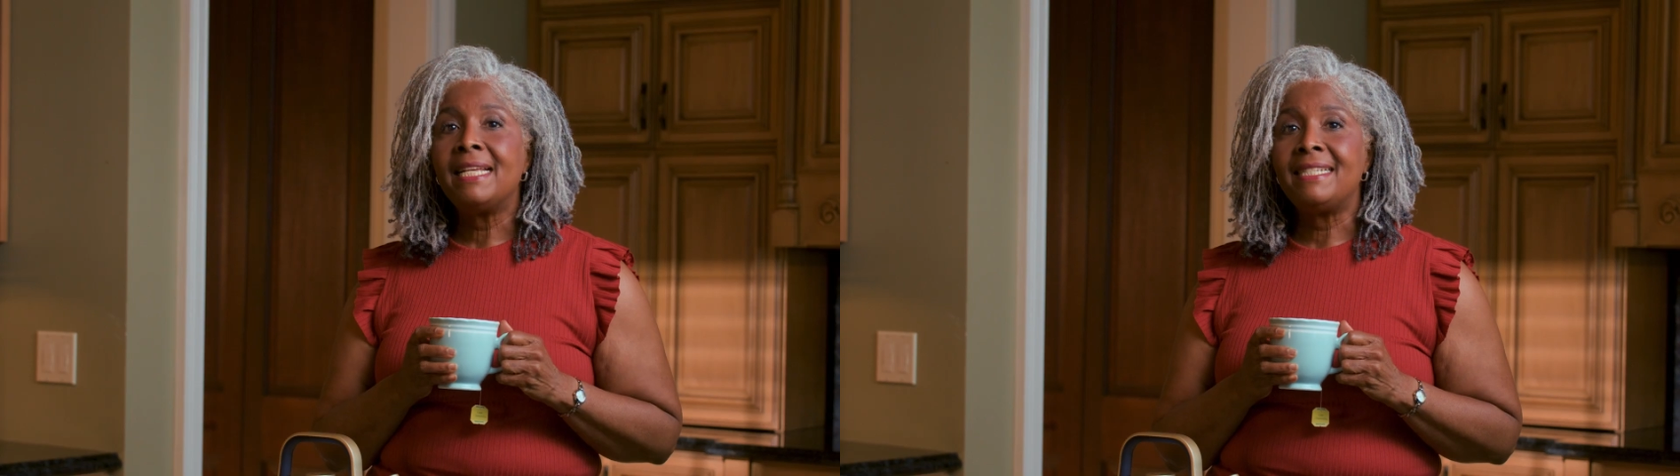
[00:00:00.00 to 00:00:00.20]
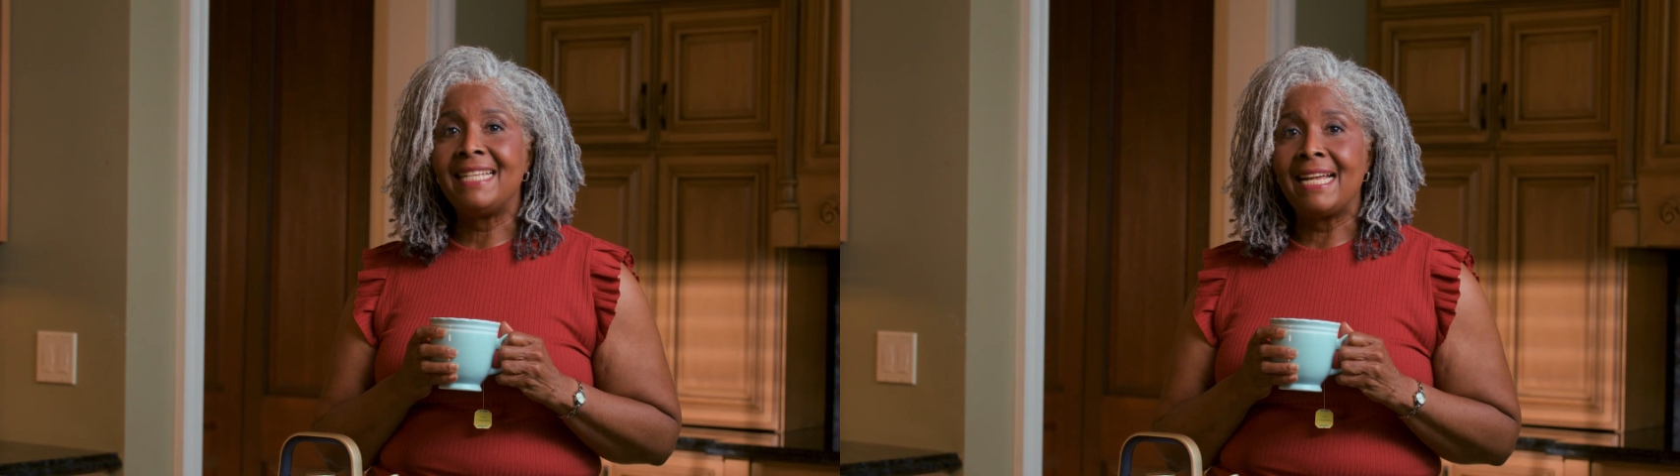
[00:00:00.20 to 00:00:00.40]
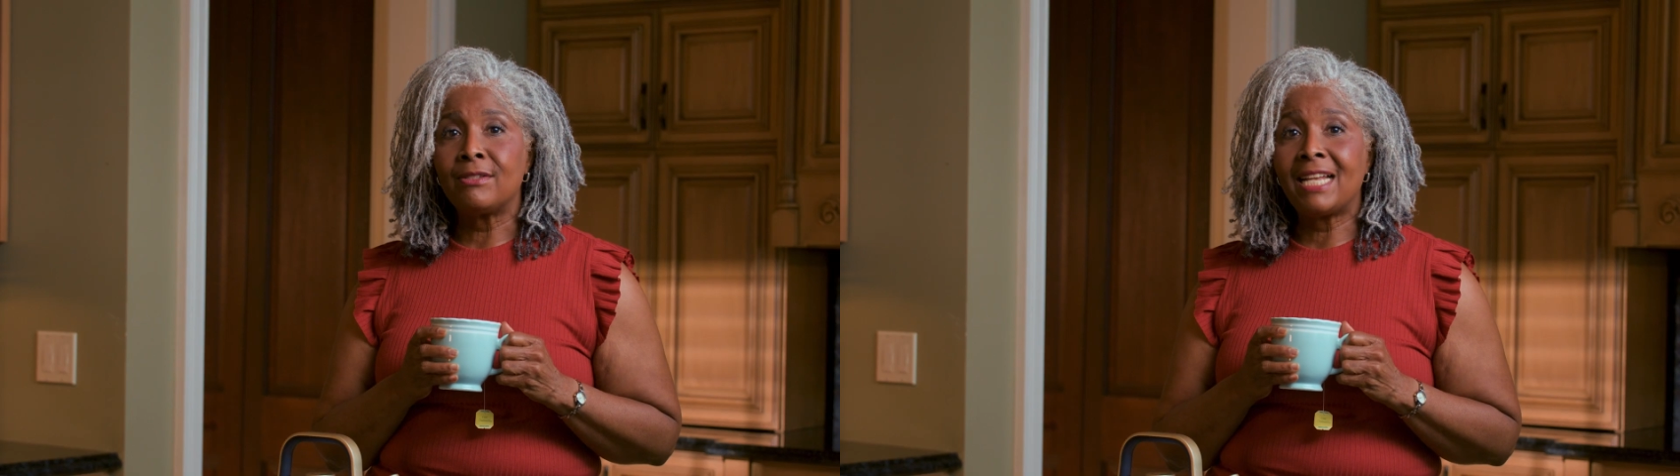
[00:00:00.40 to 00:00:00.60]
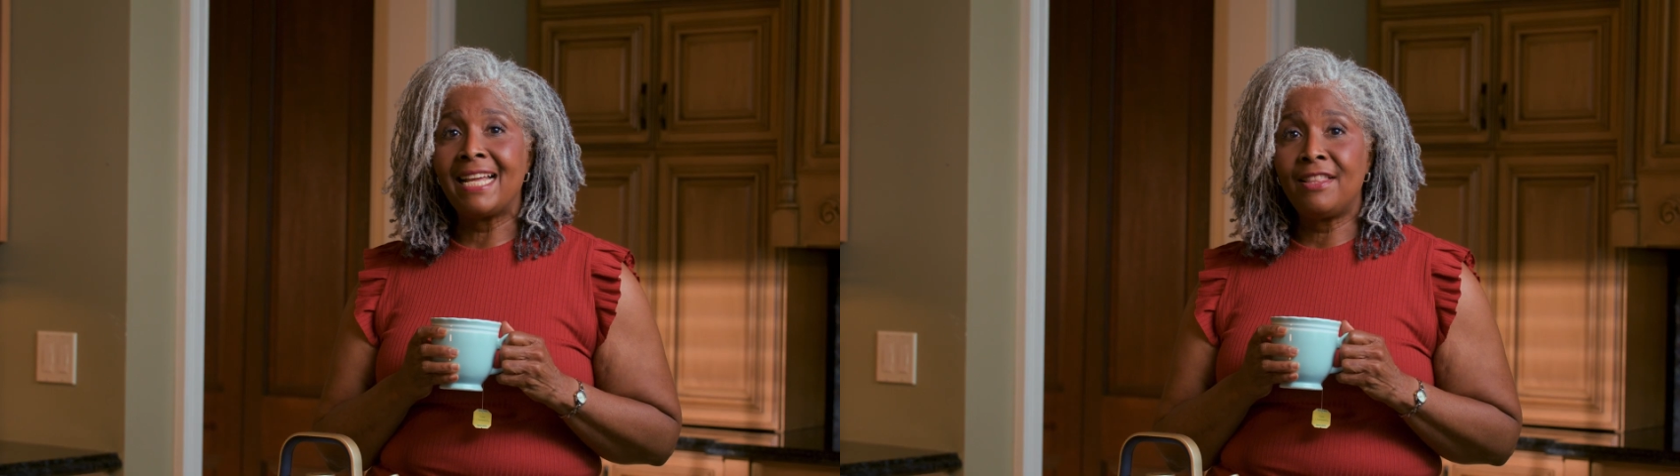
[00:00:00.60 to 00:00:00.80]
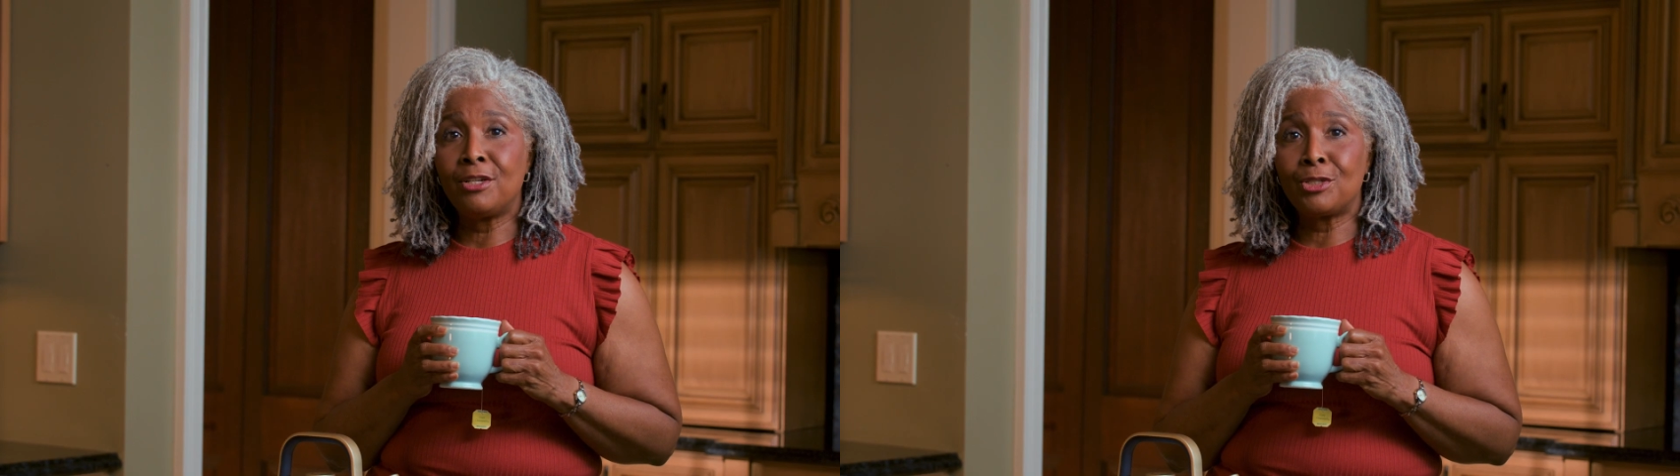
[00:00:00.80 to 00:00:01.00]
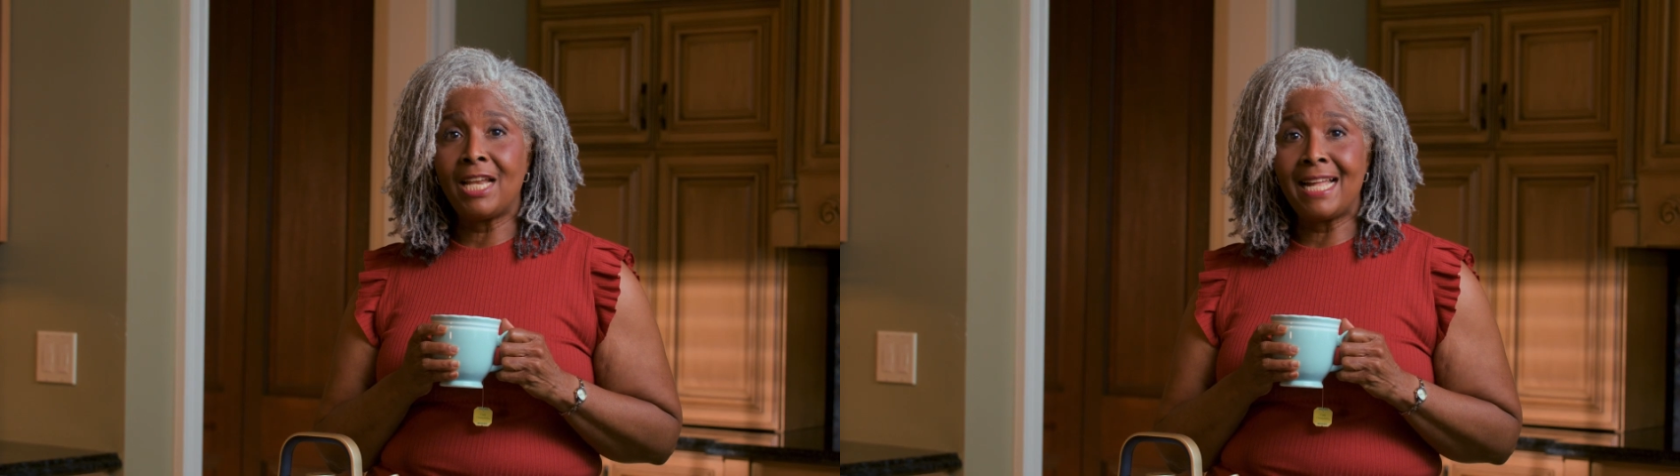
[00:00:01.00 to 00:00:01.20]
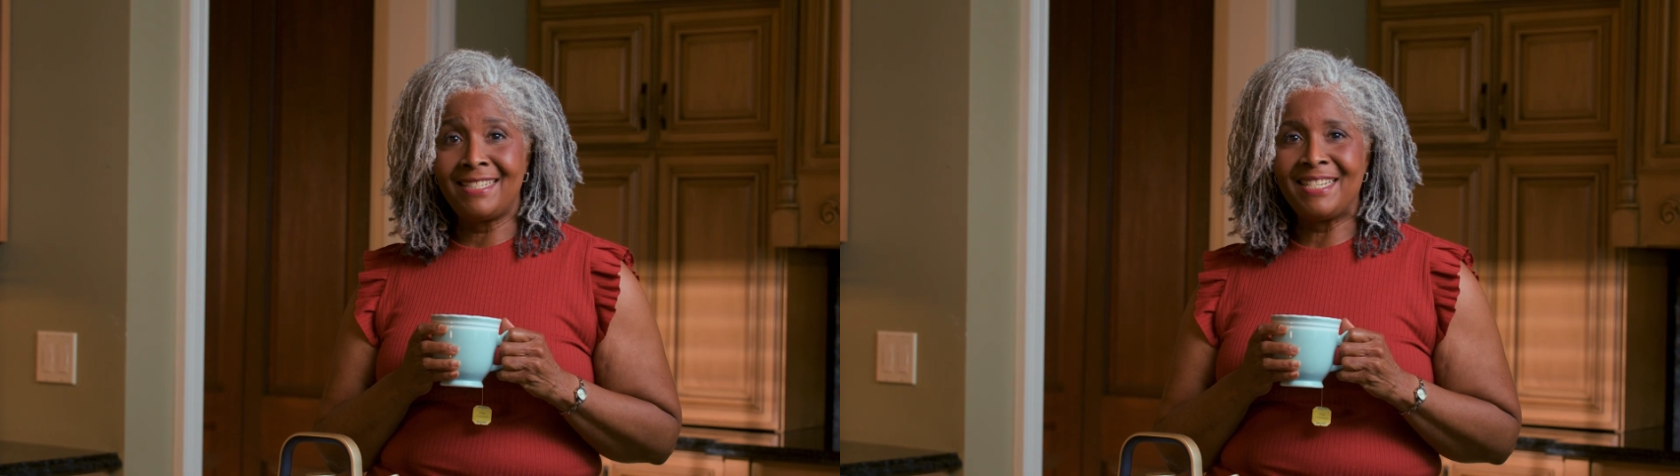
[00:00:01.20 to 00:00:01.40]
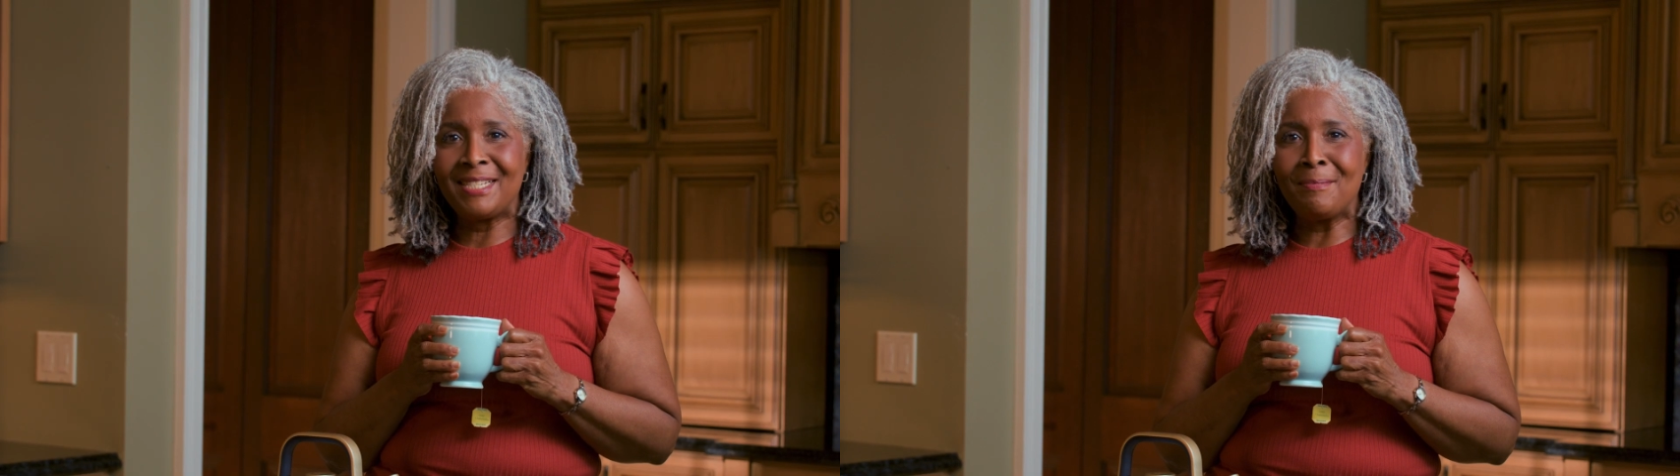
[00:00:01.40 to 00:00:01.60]
Sounds like there's
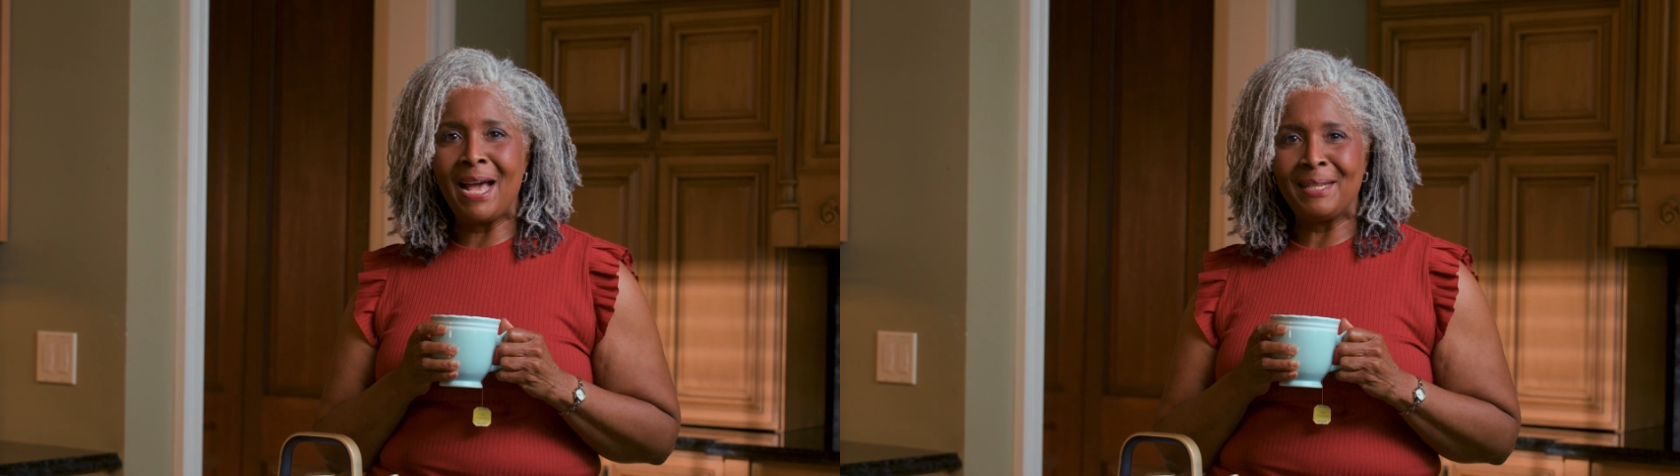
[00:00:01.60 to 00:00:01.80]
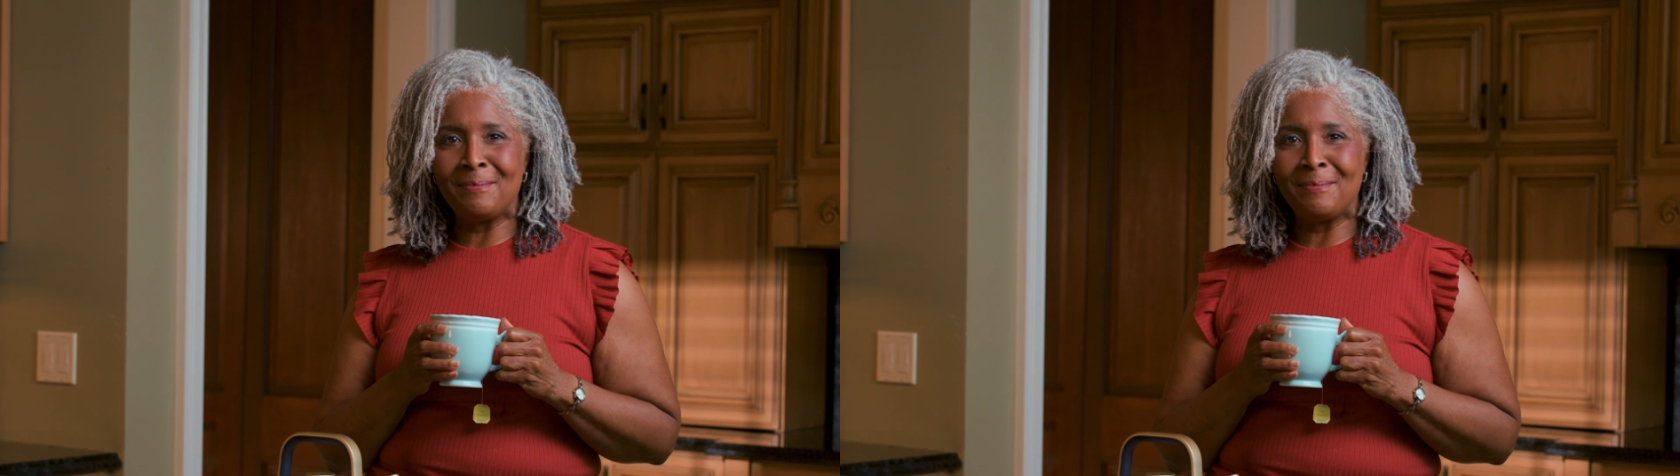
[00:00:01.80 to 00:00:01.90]
lots to smile